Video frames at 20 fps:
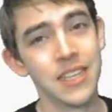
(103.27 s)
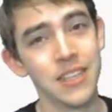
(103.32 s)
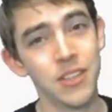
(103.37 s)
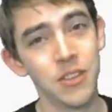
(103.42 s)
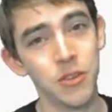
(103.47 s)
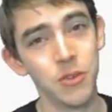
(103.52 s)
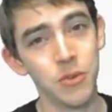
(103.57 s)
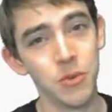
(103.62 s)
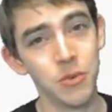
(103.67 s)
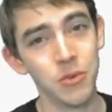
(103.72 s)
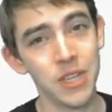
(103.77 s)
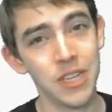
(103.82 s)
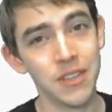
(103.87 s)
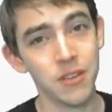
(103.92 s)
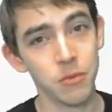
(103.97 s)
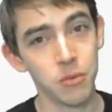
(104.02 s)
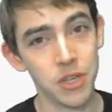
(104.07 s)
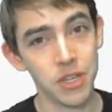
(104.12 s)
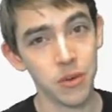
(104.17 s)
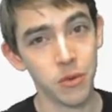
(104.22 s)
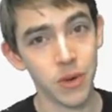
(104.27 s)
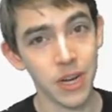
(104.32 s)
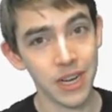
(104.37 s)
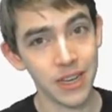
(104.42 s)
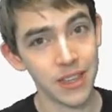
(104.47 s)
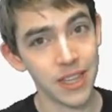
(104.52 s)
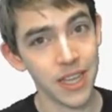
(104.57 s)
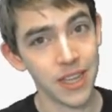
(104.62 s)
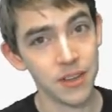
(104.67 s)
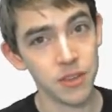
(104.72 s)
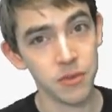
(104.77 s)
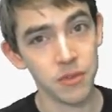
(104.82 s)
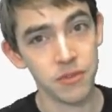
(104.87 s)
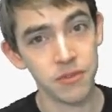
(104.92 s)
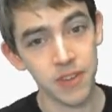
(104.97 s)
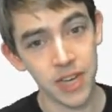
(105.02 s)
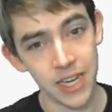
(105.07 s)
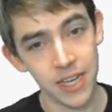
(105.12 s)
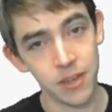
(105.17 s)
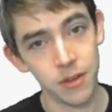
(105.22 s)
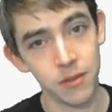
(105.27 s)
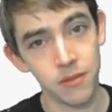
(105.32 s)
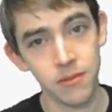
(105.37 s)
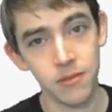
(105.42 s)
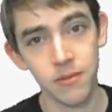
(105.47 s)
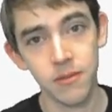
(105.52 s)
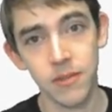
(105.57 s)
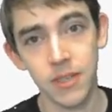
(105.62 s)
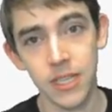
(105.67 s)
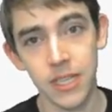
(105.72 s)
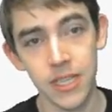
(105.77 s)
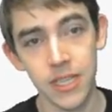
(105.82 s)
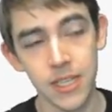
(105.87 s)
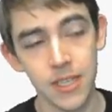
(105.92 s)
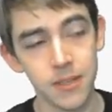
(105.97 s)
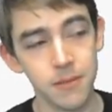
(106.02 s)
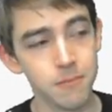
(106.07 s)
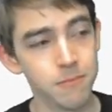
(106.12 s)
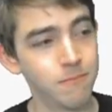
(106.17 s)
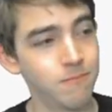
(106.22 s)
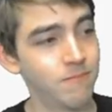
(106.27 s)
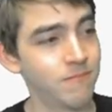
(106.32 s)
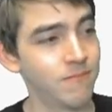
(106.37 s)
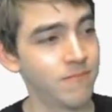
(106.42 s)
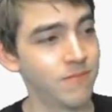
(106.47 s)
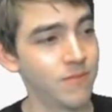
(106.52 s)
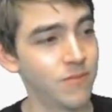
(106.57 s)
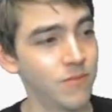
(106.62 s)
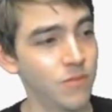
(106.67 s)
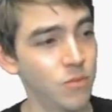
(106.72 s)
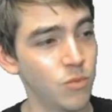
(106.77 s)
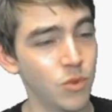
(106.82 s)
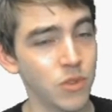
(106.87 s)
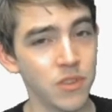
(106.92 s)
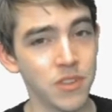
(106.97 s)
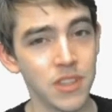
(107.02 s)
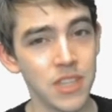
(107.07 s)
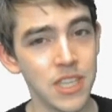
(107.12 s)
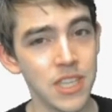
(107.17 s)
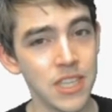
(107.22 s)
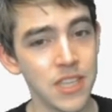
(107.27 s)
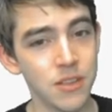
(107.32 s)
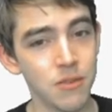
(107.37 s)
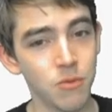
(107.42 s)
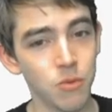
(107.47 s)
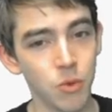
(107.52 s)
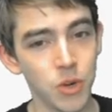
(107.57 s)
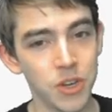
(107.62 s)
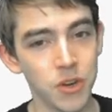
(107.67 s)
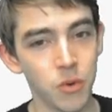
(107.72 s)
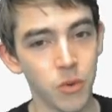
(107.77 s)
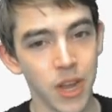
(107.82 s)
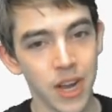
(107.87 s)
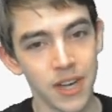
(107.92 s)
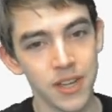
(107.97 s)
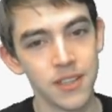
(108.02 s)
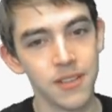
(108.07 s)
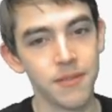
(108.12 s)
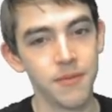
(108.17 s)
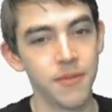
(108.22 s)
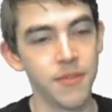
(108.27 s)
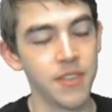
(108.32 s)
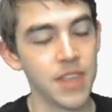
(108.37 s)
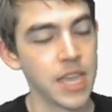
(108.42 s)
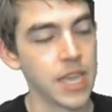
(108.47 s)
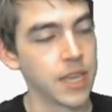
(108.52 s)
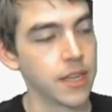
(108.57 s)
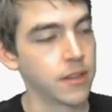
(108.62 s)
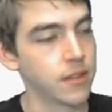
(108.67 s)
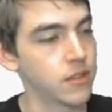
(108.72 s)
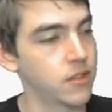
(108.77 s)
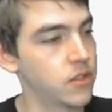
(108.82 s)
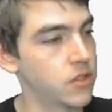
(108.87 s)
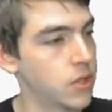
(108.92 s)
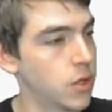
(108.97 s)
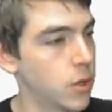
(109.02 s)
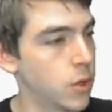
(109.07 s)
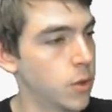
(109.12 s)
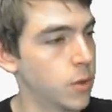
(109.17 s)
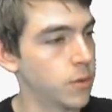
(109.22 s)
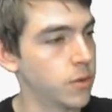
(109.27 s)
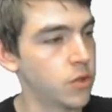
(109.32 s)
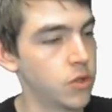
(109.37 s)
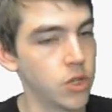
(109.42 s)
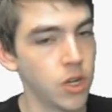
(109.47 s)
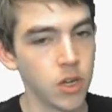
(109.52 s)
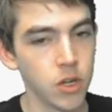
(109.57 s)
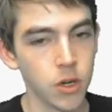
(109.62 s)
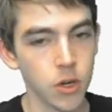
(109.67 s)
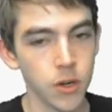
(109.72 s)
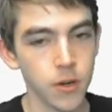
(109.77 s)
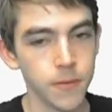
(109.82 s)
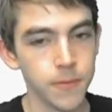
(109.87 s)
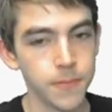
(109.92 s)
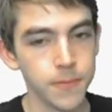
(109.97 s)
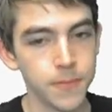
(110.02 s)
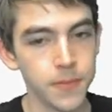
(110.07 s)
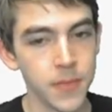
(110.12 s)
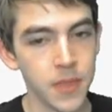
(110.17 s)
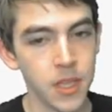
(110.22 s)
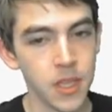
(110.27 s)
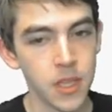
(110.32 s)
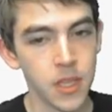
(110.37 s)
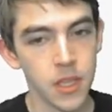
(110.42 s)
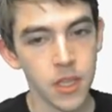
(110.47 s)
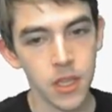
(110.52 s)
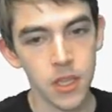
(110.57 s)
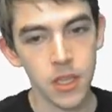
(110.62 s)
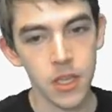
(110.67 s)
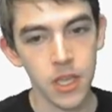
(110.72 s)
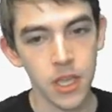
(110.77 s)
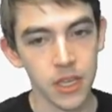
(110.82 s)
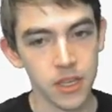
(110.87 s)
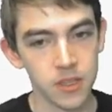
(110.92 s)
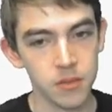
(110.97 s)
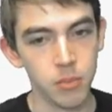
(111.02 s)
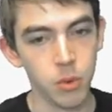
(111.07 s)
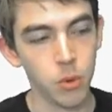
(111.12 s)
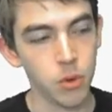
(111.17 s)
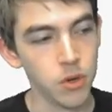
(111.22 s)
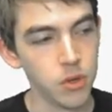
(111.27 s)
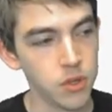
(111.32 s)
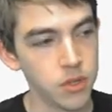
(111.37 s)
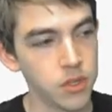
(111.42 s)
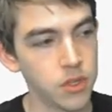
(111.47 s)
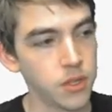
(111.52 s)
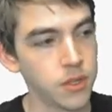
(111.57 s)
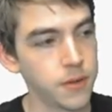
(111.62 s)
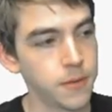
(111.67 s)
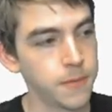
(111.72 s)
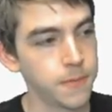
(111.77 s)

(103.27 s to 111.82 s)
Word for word: you need to redirect that to a file um, with the redirect thing. So docker export